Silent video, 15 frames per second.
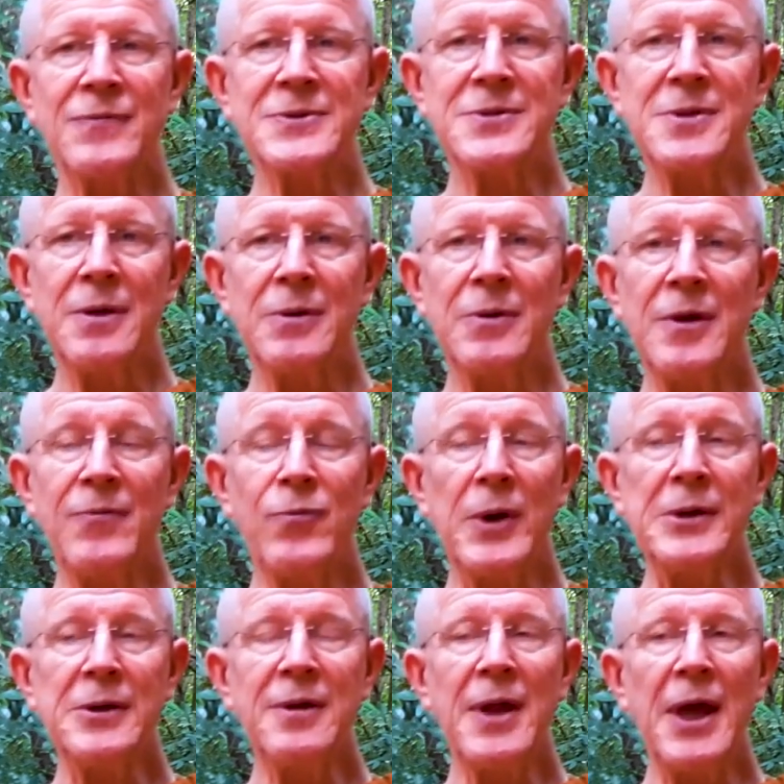So if
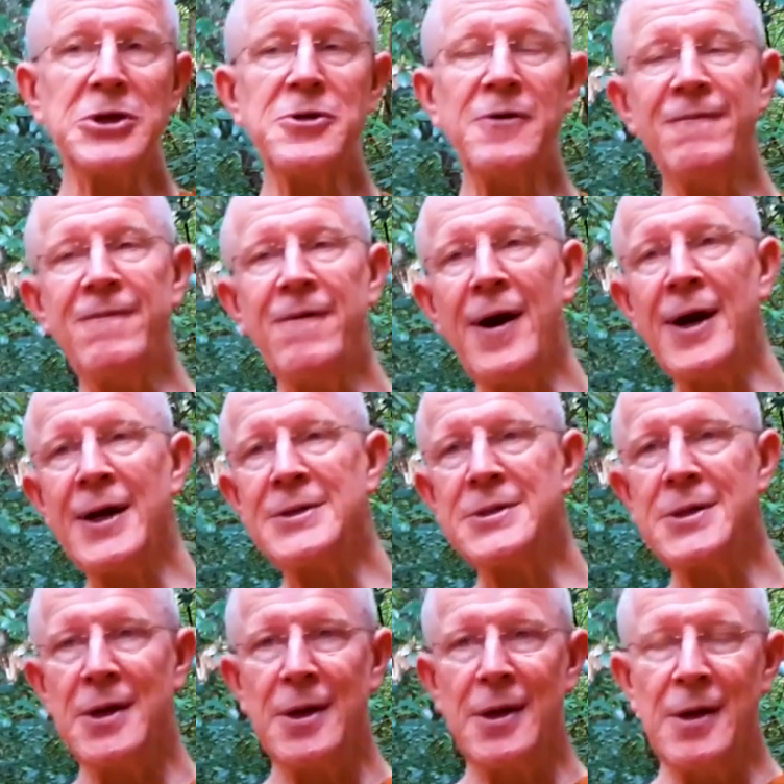one can actually find
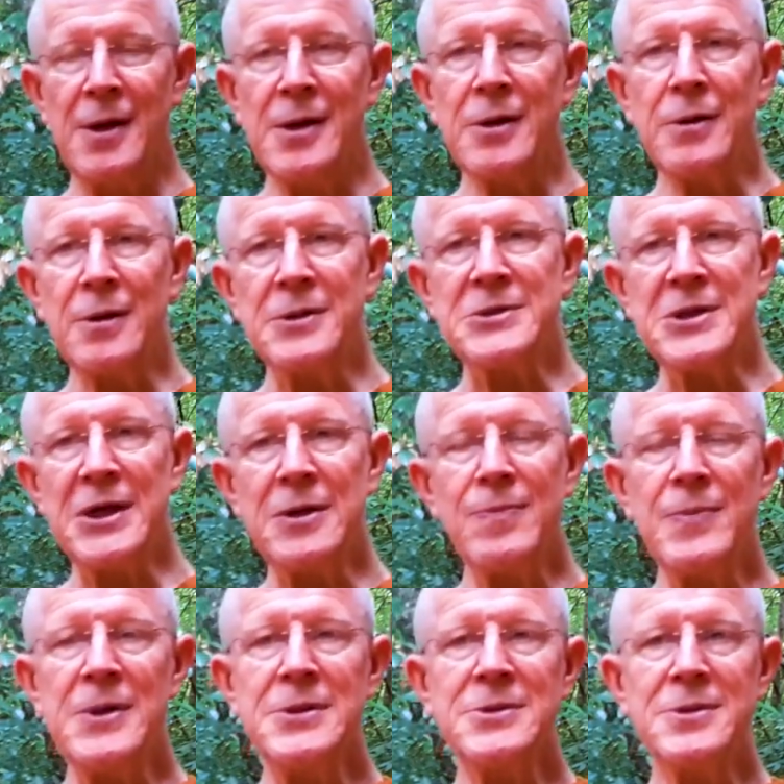
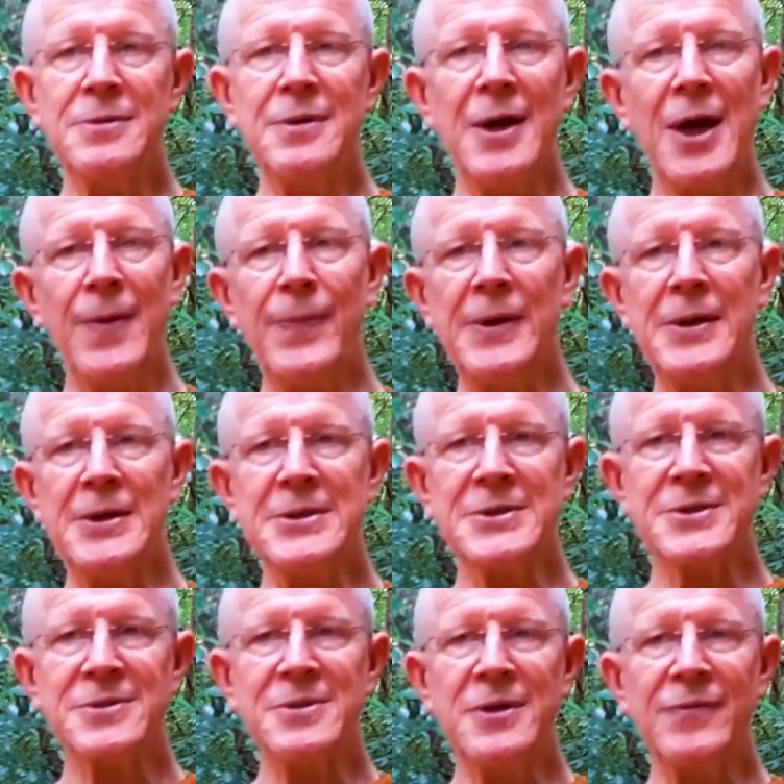contentment,
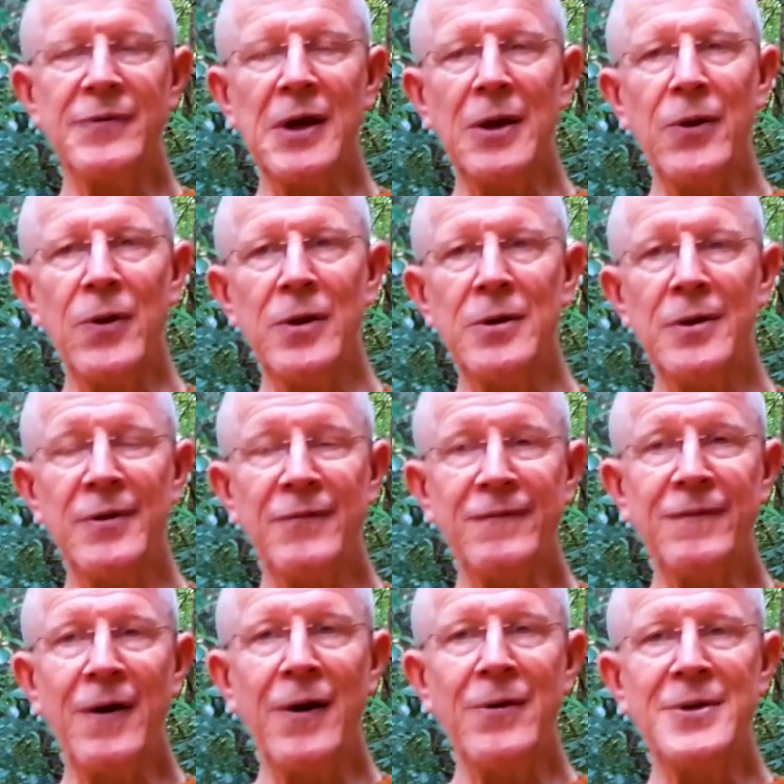happiness, living alone in the
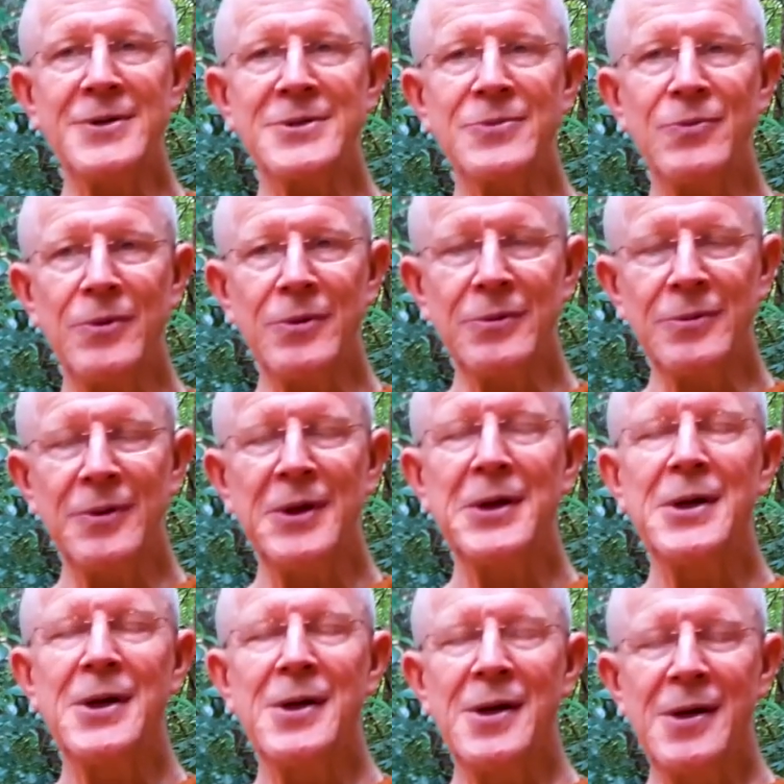forest, well,
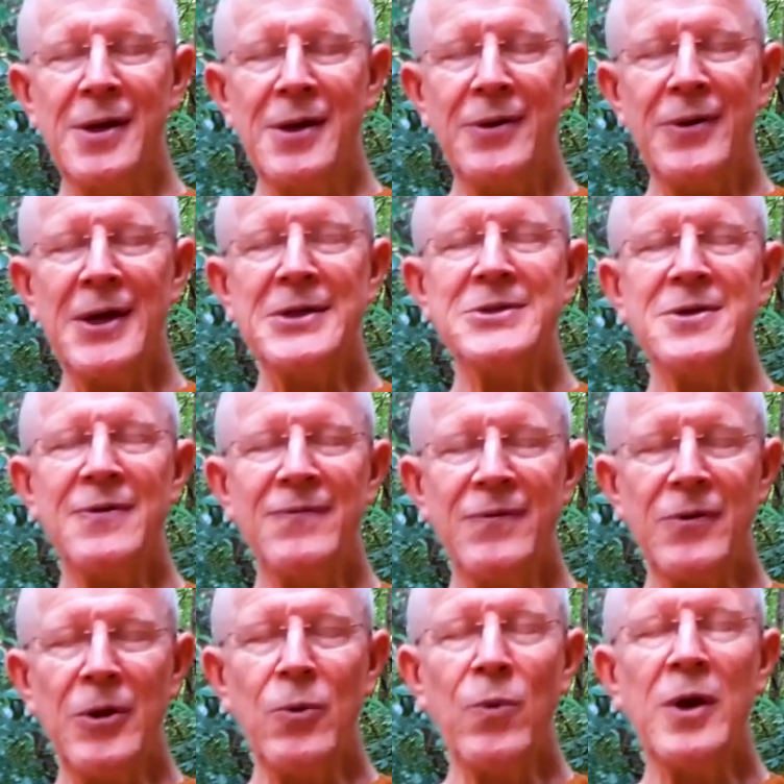that's a
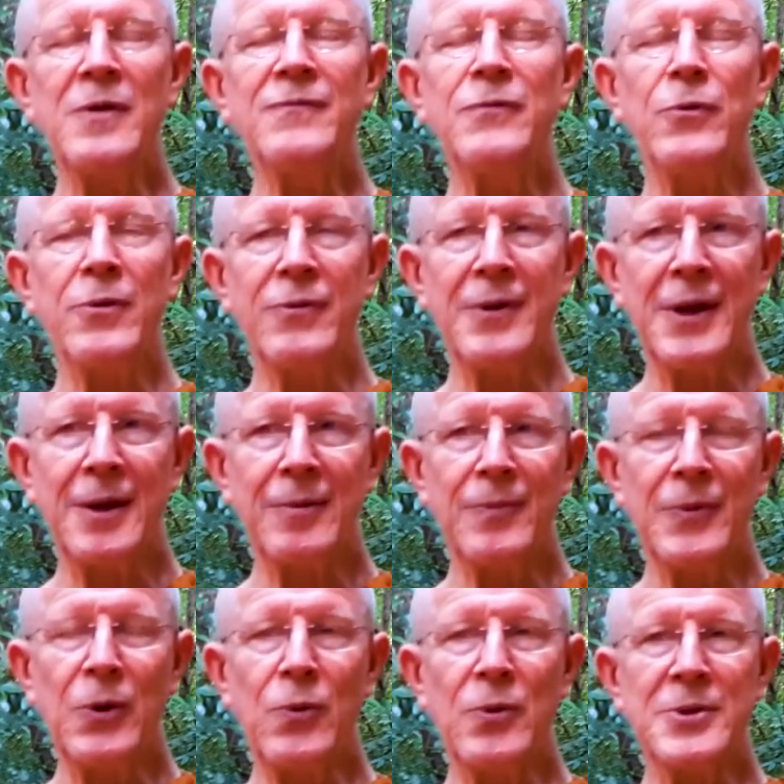very wonderful thing,
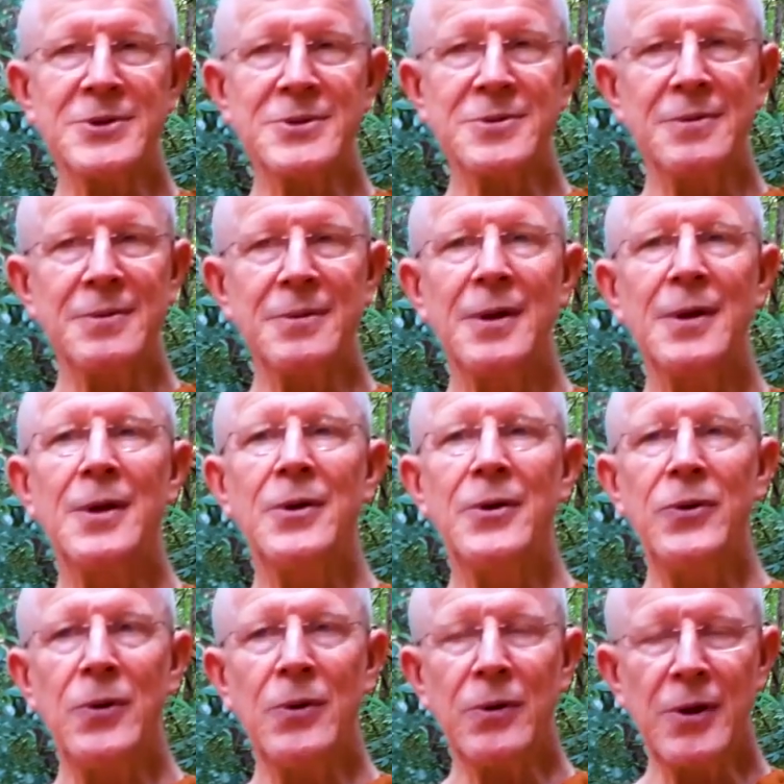because
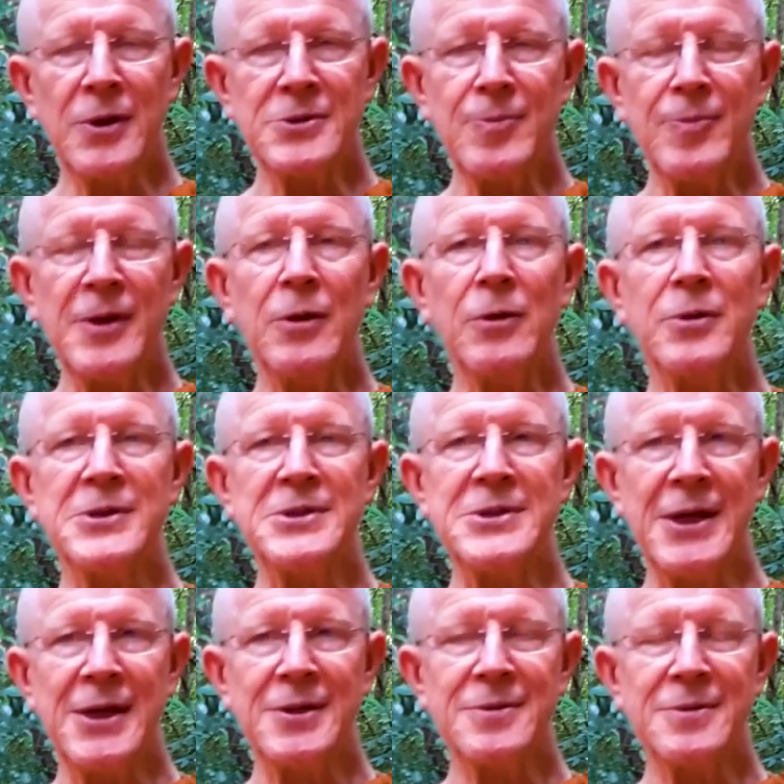you're going to be
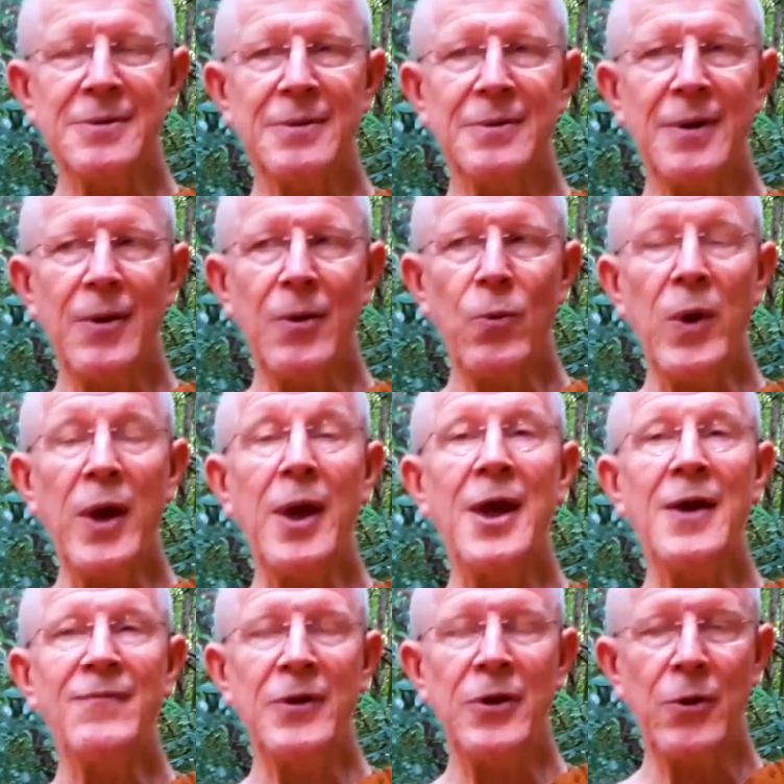content
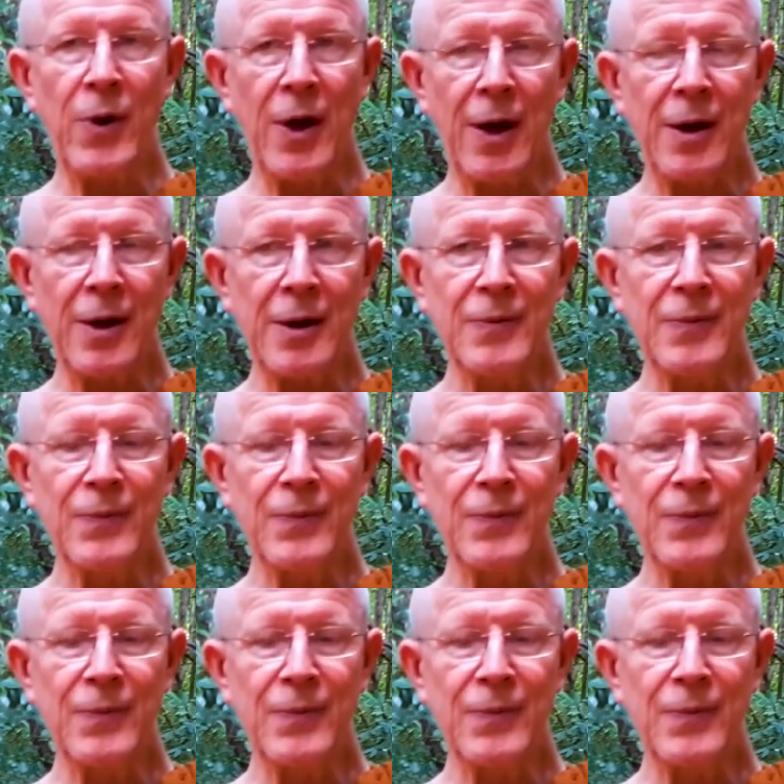wherever you are.